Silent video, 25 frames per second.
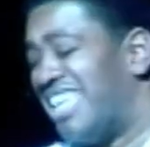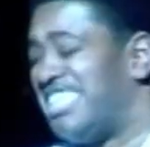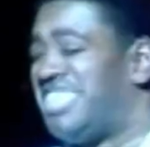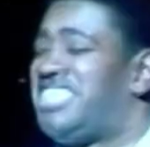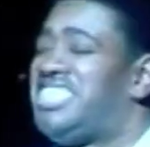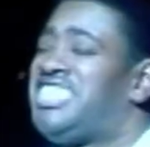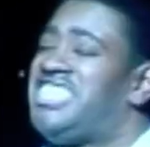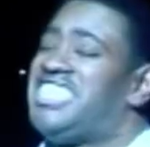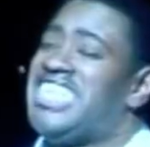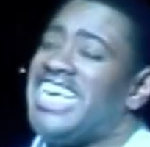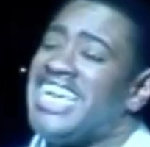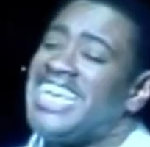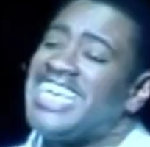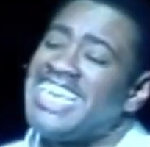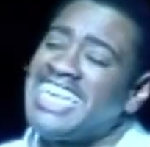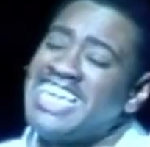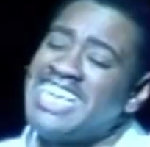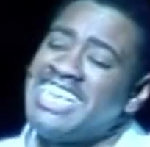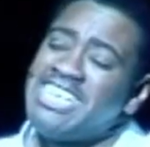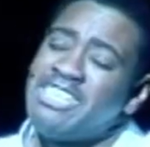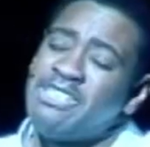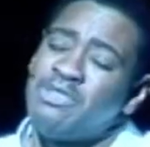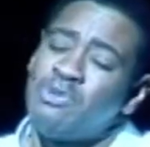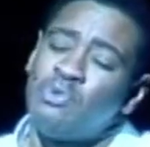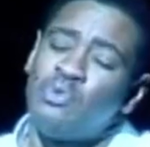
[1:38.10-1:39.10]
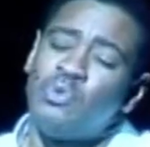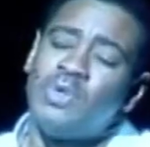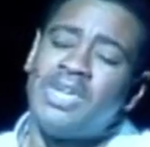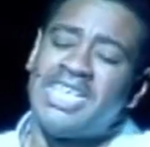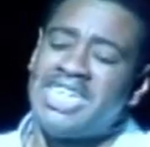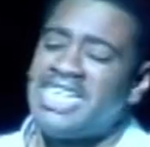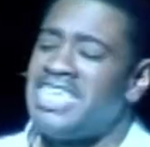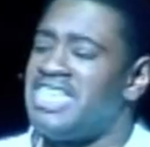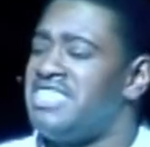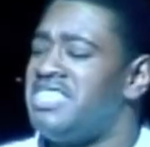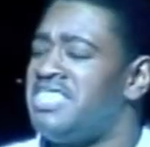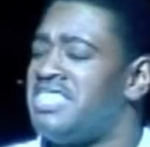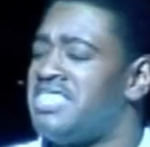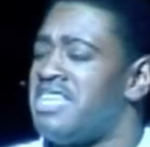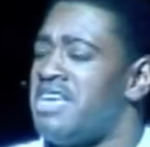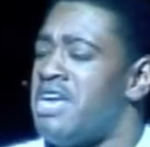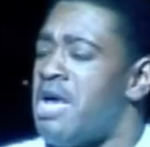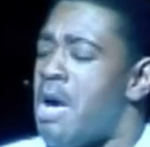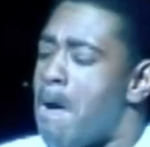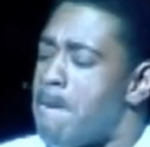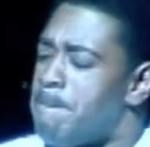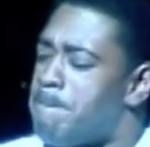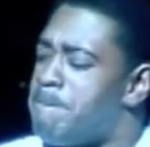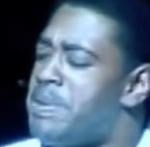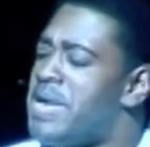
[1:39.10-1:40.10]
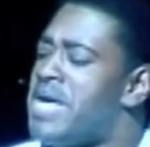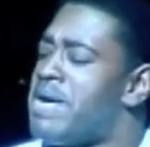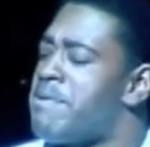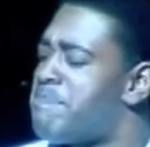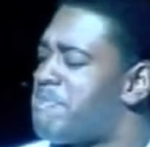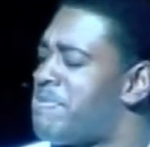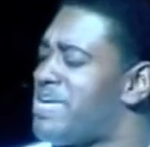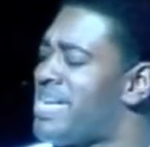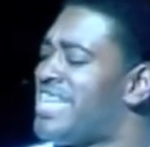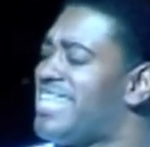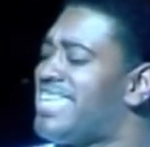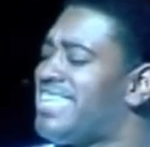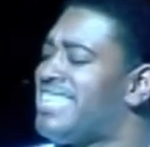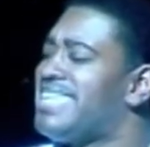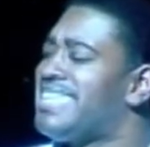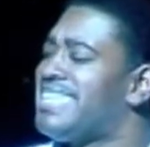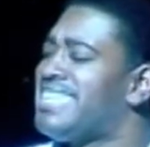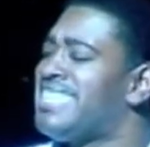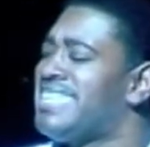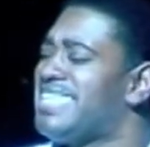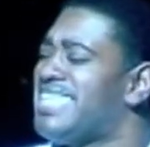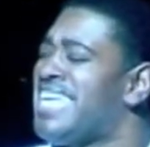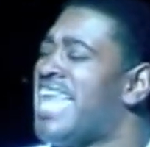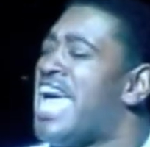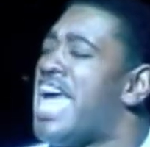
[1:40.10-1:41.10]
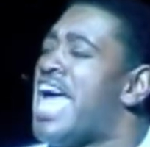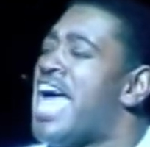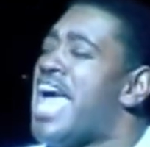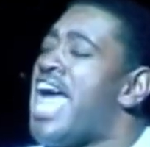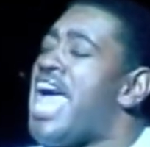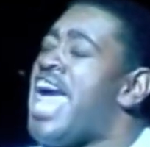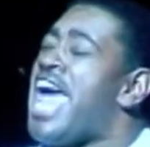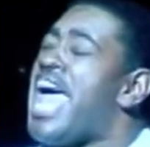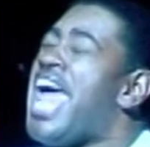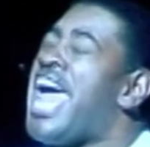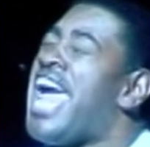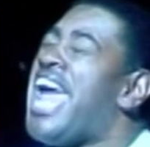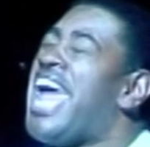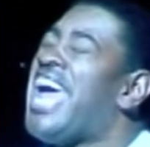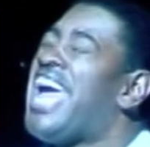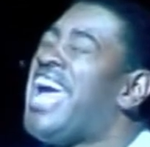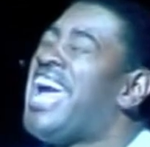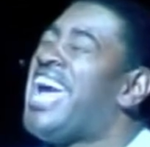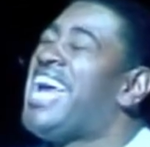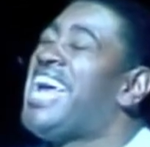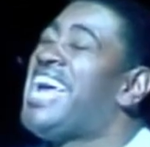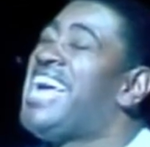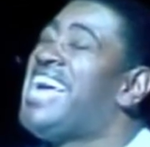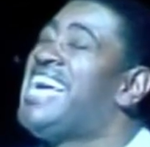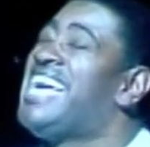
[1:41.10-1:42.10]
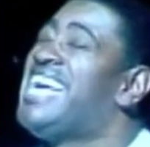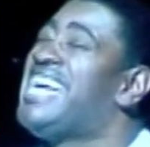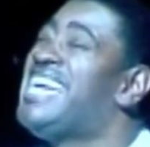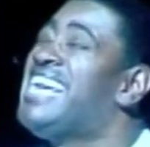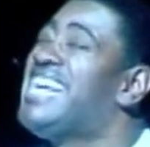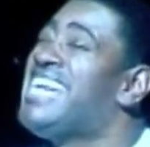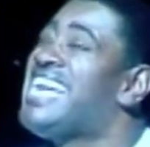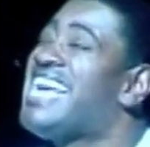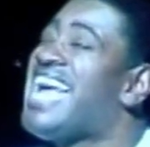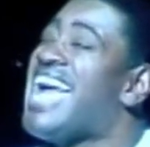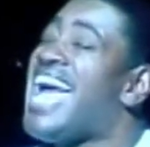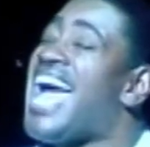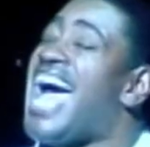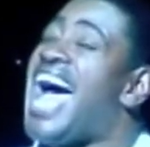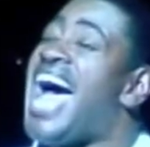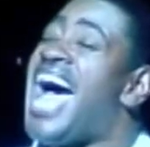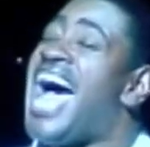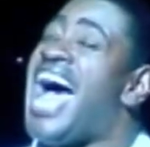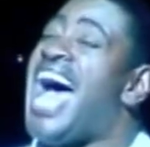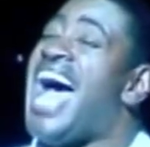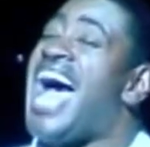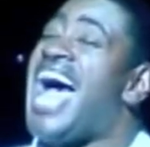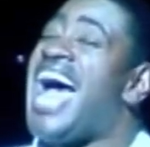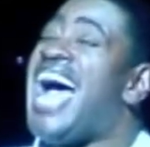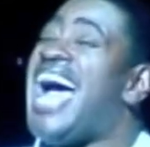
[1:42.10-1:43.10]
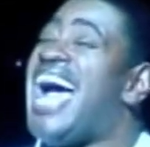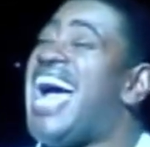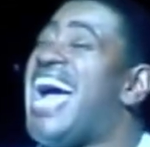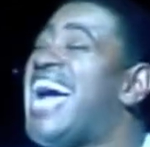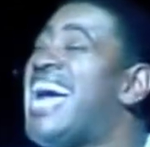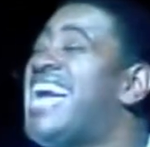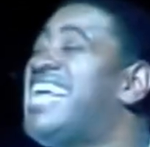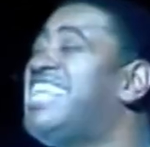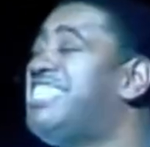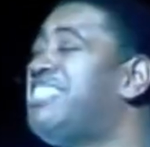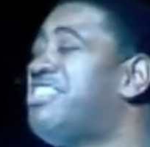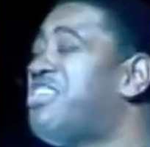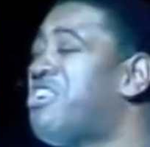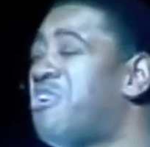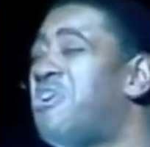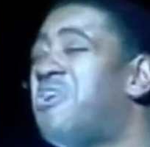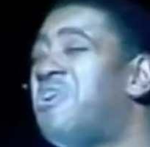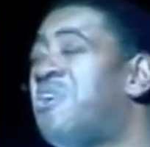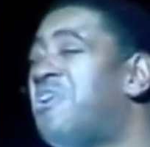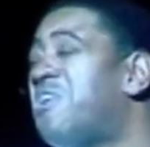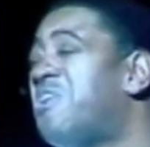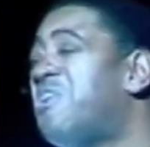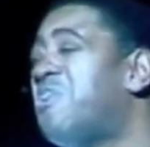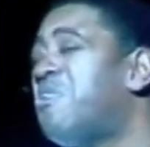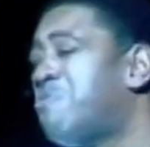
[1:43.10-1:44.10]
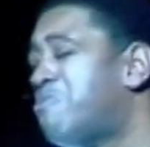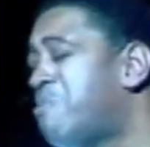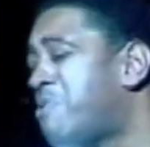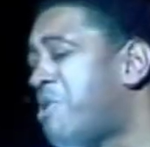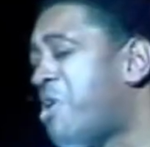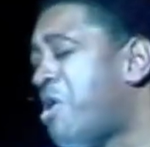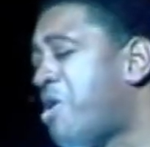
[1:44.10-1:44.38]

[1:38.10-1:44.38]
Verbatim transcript: A chicken when it's pippin' ain't got no